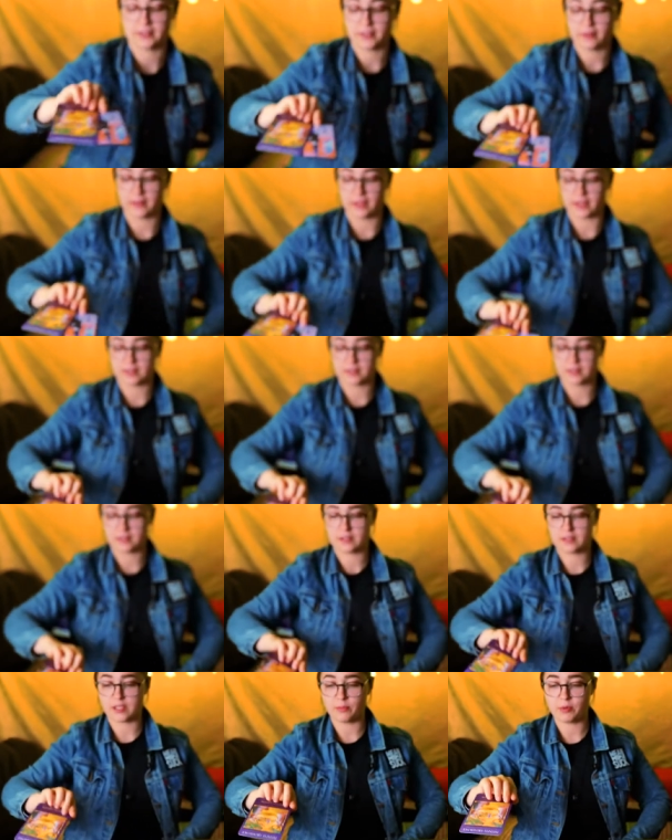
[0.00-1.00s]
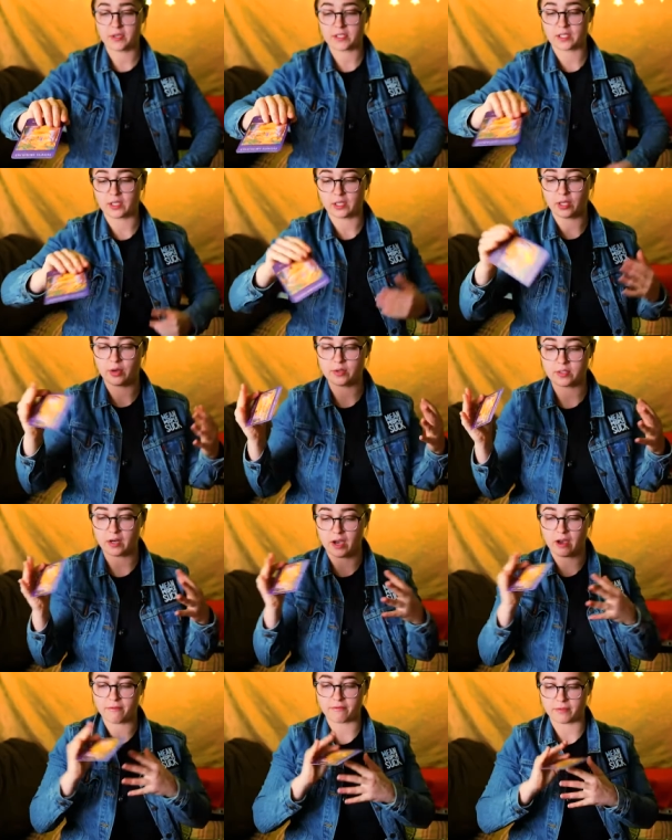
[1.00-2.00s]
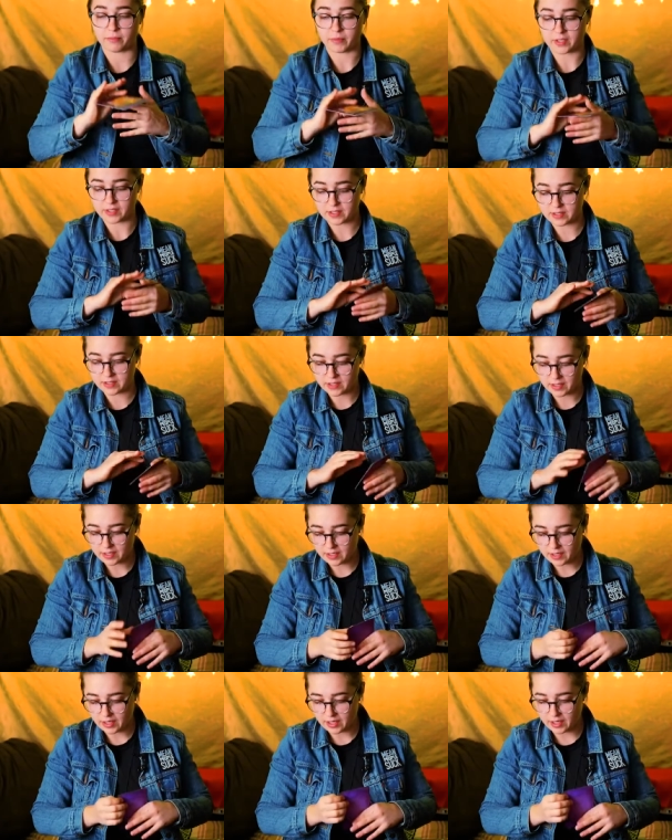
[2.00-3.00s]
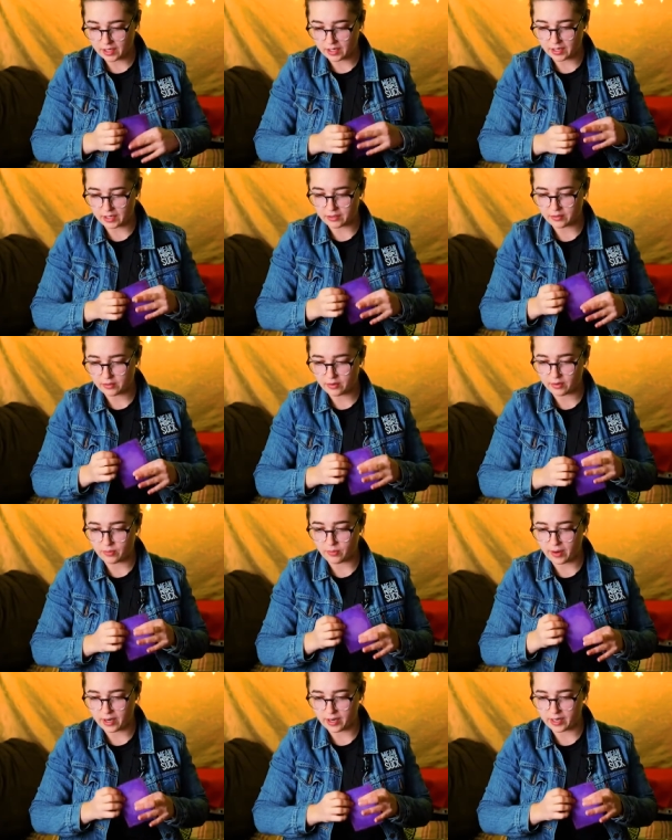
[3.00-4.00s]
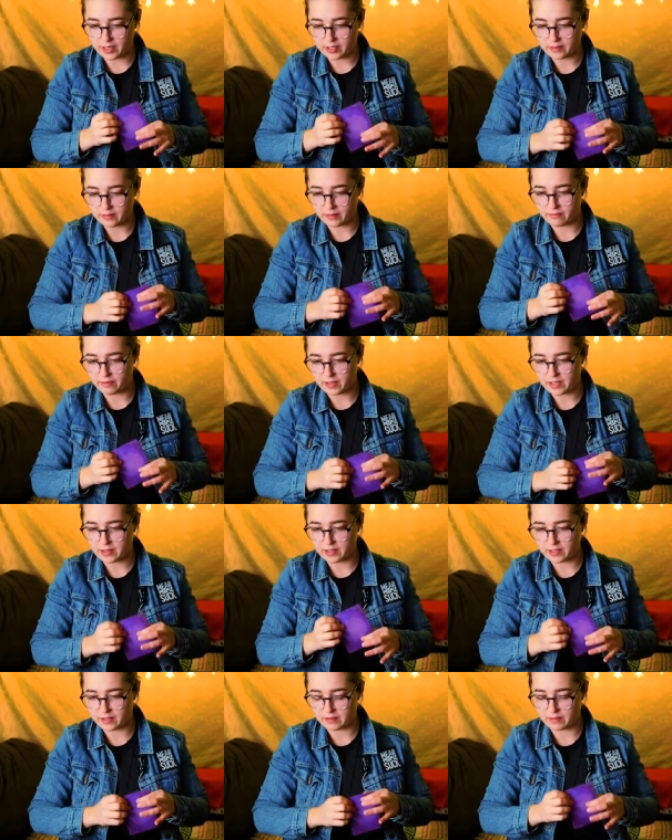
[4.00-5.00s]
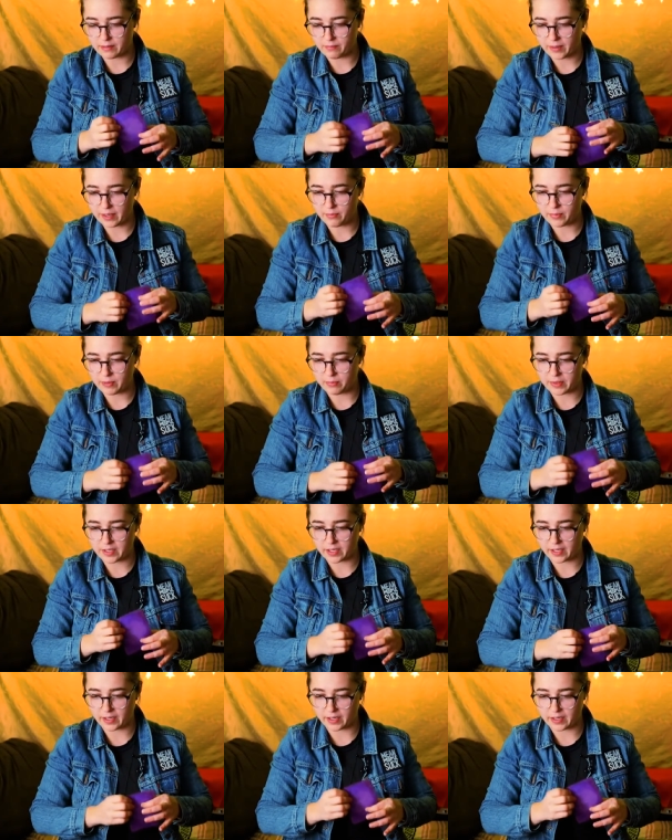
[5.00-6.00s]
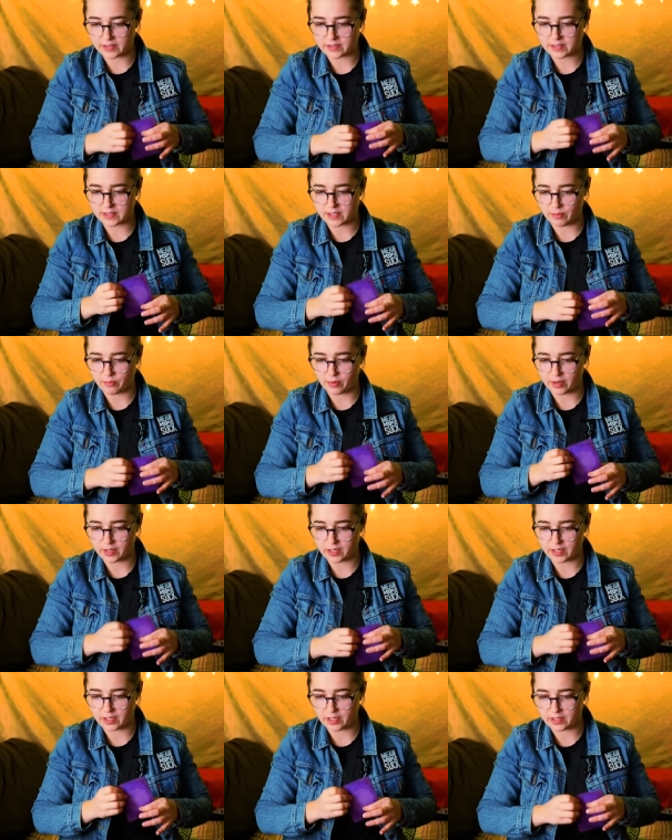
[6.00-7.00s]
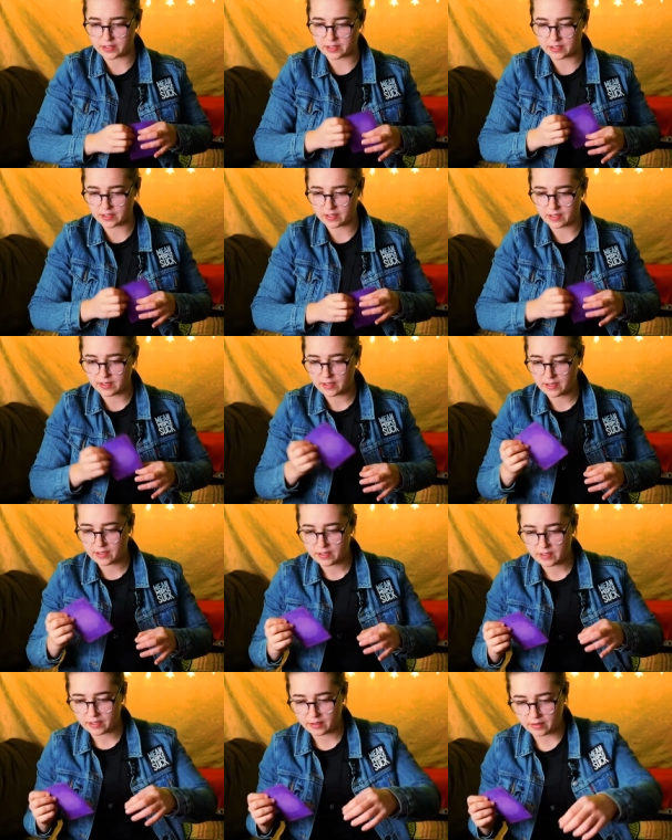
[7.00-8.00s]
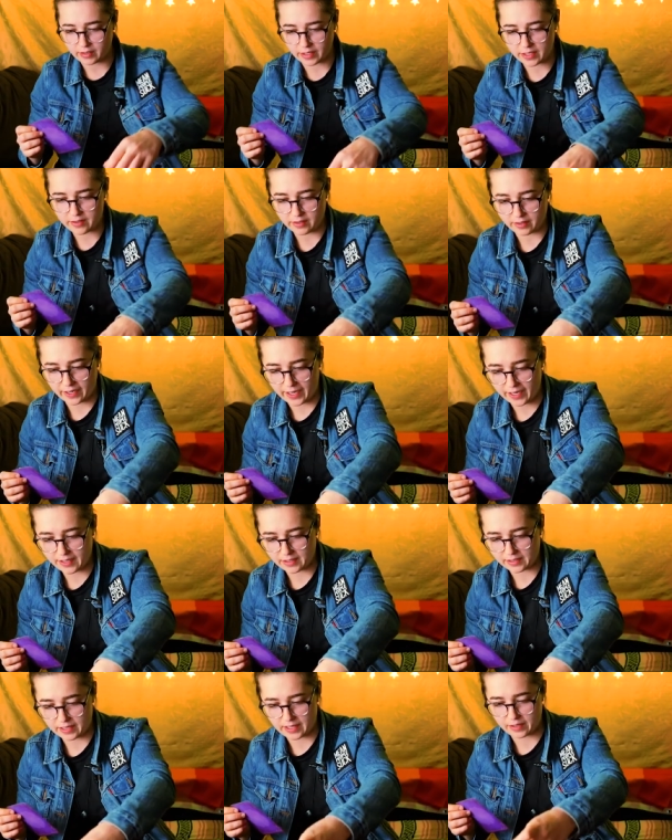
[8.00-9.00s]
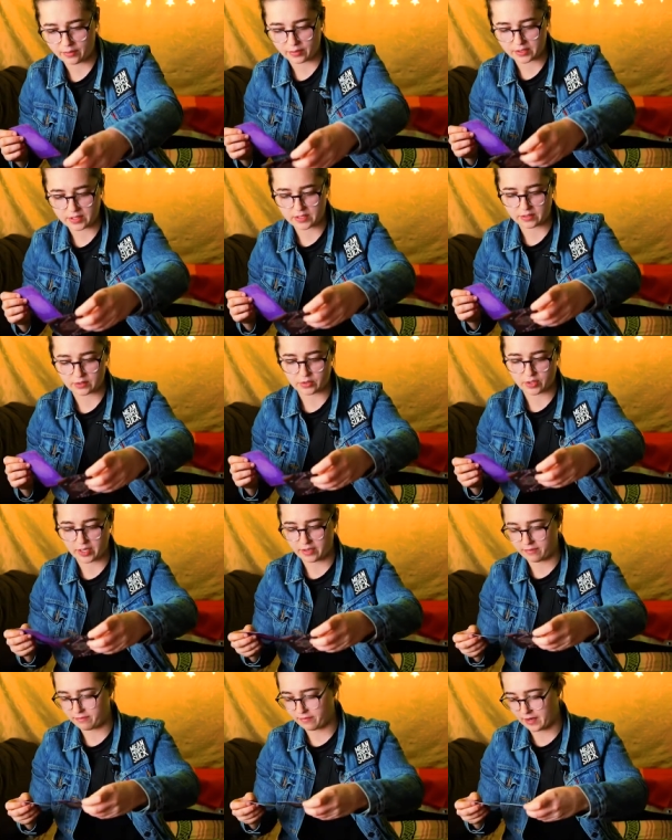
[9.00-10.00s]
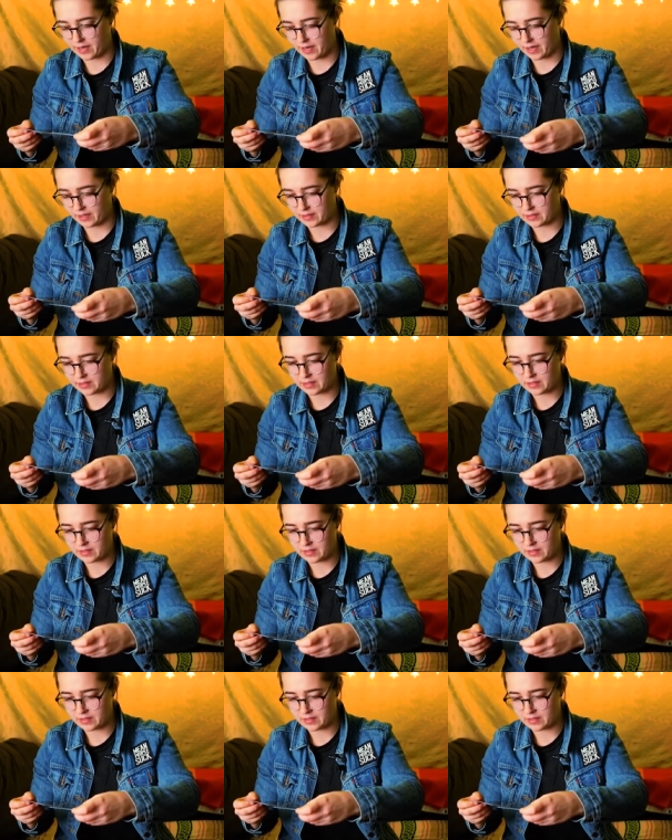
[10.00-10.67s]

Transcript: no thanks. Someone is closed off from this. And I don't know why. If anything, it might be because someone is either in their head a lot or still trying to find